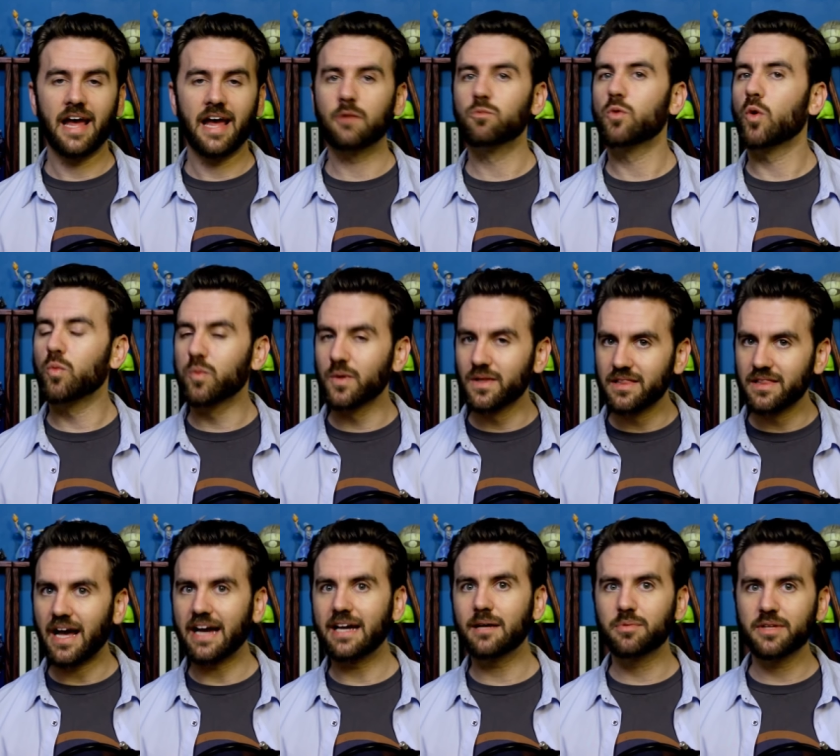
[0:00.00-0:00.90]
and will
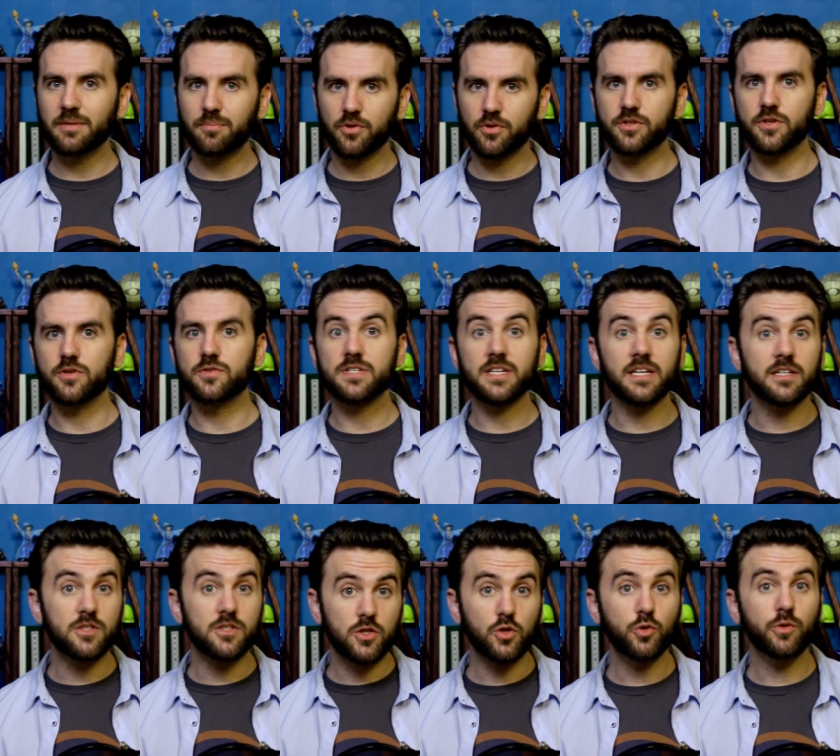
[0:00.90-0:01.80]
reliably produce
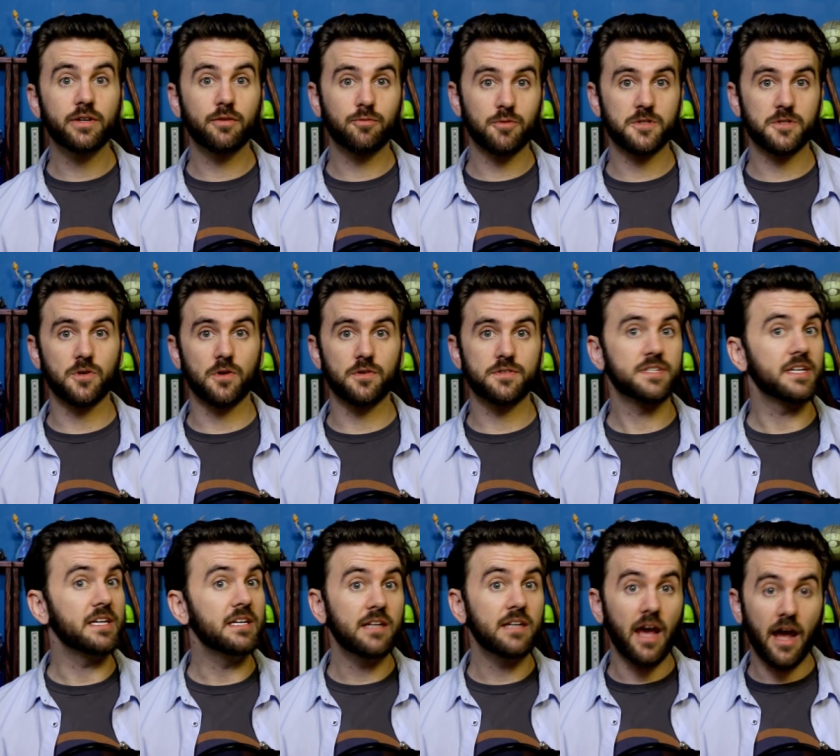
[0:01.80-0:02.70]
intuitive
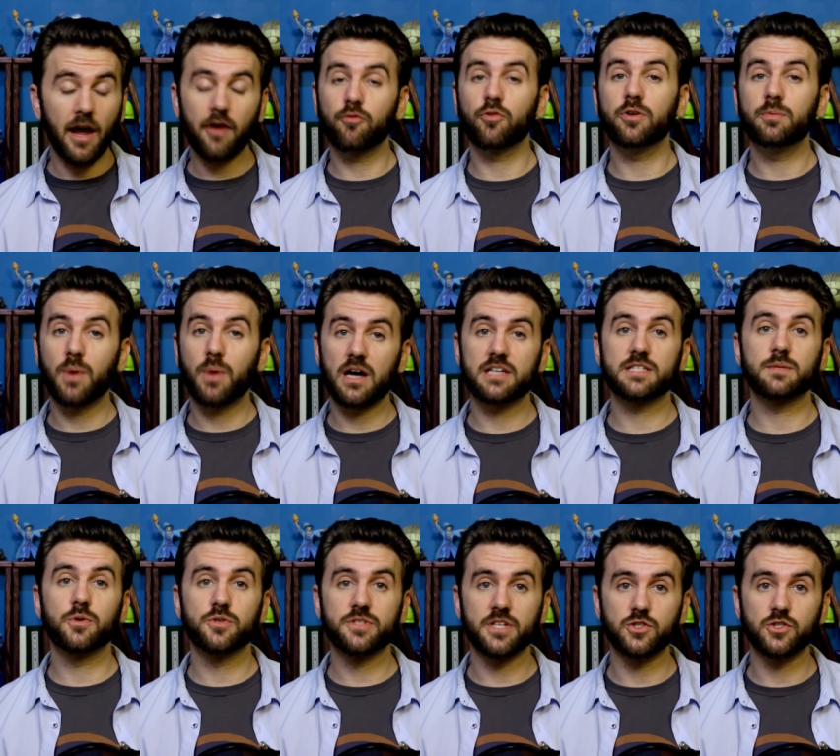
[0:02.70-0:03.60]
results in every
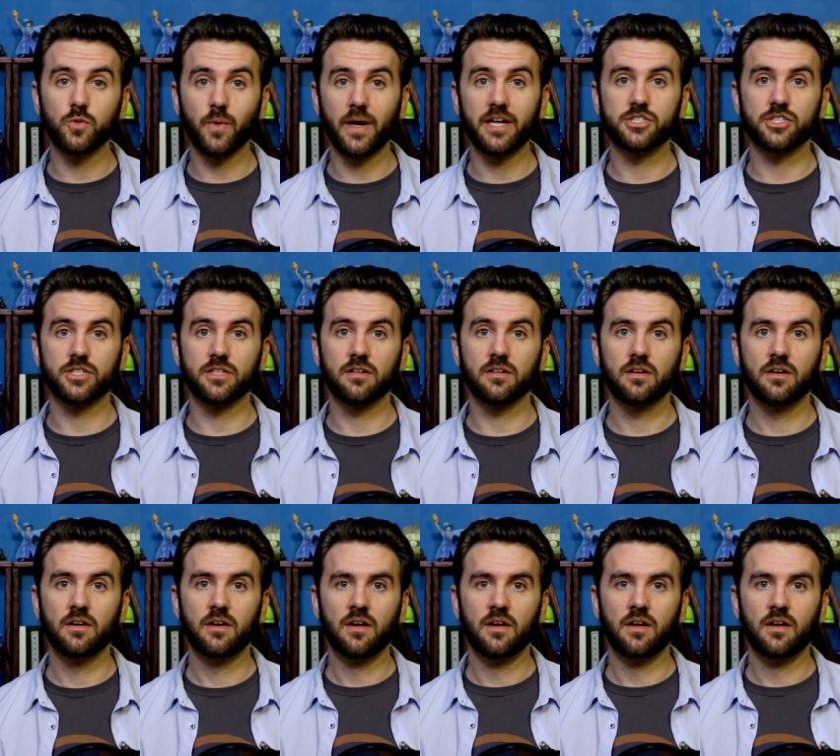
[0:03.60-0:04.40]
possible situation.